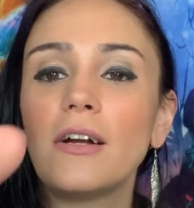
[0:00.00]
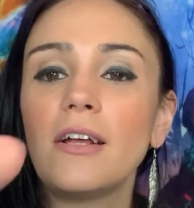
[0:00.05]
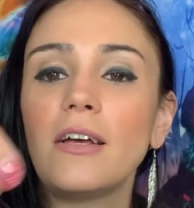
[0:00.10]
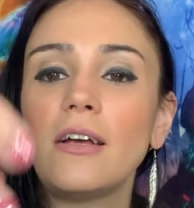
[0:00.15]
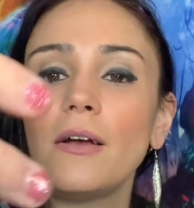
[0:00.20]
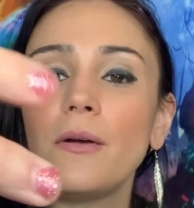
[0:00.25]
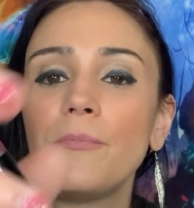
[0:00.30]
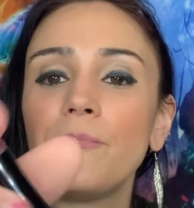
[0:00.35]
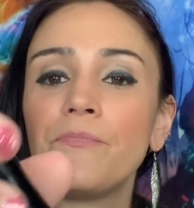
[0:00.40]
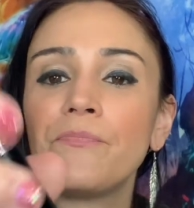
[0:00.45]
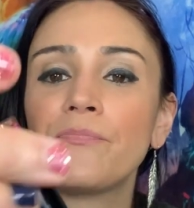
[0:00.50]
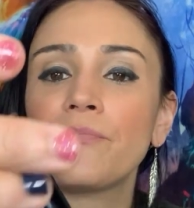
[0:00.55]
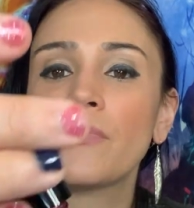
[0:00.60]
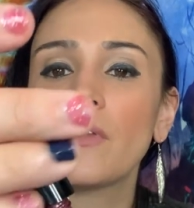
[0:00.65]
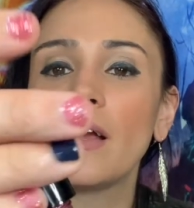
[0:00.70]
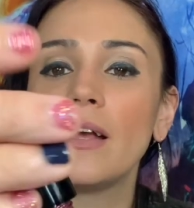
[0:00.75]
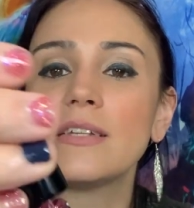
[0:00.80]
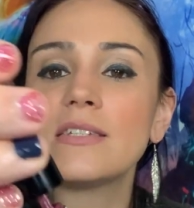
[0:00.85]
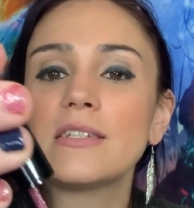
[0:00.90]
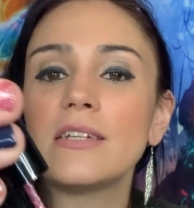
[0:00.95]
it.
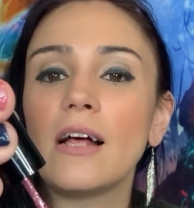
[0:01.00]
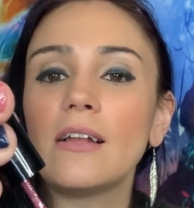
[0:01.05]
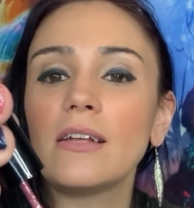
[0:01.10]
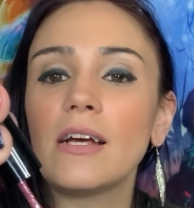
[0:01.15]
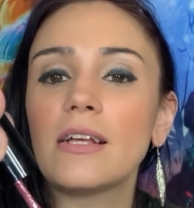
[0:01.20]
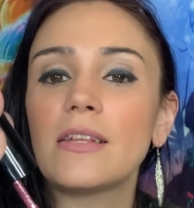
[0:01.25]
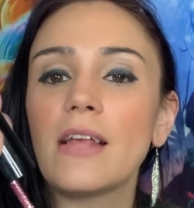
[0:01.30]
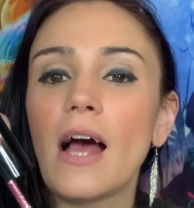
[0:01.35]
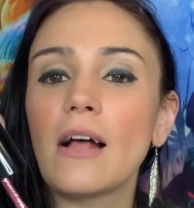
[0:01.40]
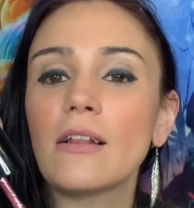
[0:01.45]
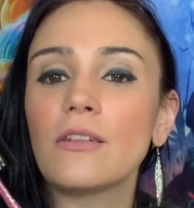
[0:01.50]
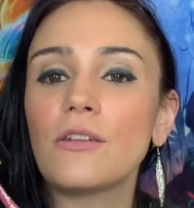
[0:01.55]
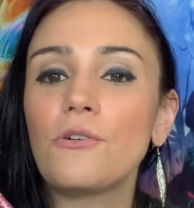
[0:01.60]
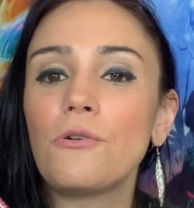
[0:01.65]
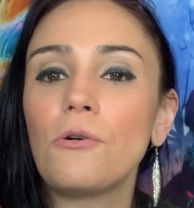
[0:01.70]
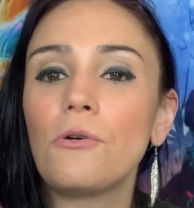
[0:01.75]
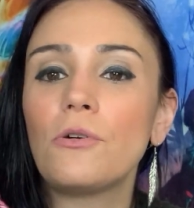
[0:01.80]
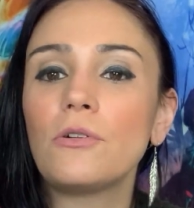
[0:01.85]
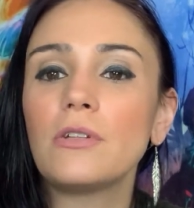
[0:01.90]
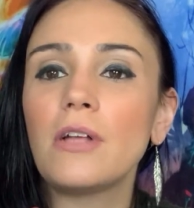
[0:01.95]
It's not like that
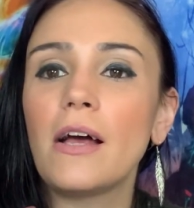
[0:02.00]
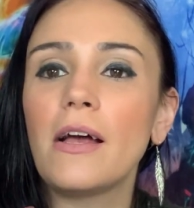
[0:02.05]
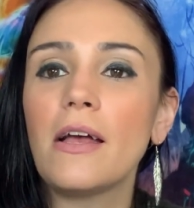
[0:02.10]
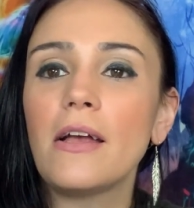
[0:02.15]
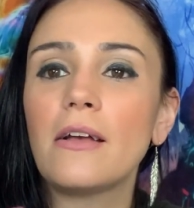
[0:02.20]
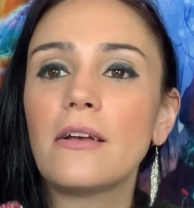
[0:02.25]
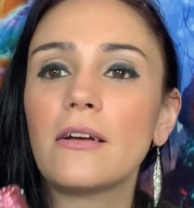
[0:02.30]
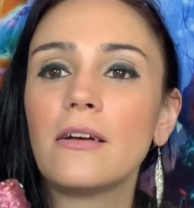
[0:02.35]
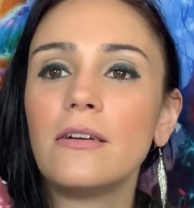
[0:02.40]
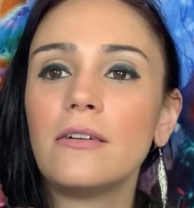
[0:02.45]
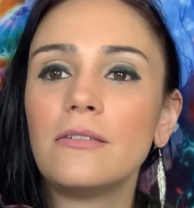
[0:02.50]
little, like,